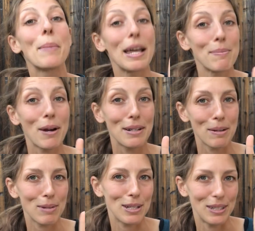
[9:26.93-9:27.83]
Body part
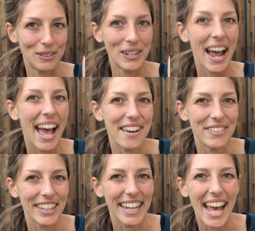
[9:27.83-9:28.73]
number 2,
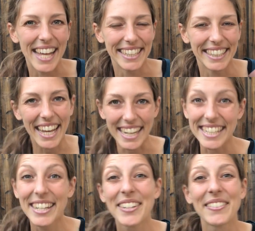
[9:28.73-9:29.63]
heavy and
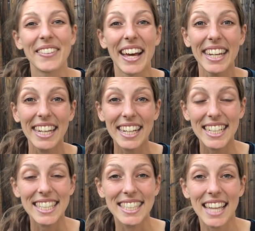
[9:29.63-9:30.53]
light. Ready,
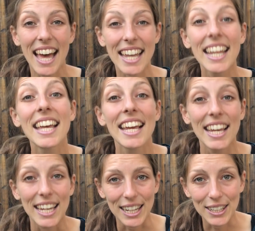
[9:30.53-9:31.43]
set,
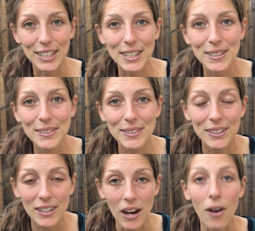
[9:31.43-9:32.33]
here you
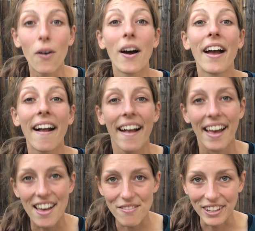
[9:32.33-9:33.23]
go.
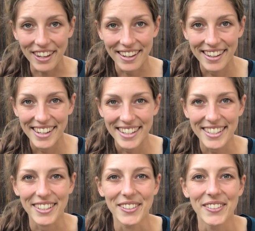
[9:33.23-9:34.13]
Heavy,
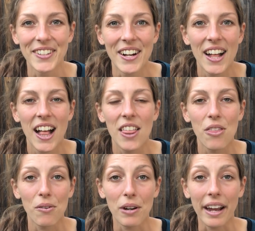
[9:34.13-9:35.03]
2,
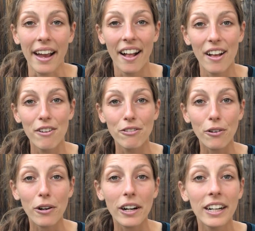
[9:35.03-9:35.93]
3,
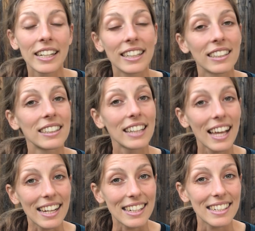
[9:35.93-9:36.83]
4.
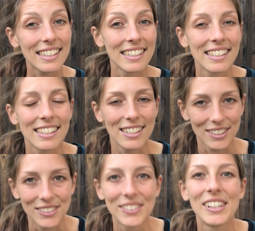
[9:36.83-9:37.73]
Light,
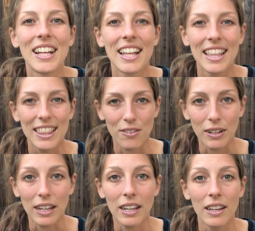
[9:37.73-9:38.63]
2,
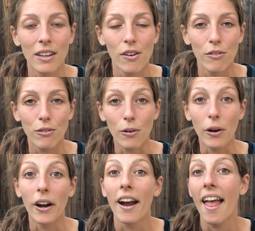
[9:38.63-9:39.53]
3, 4.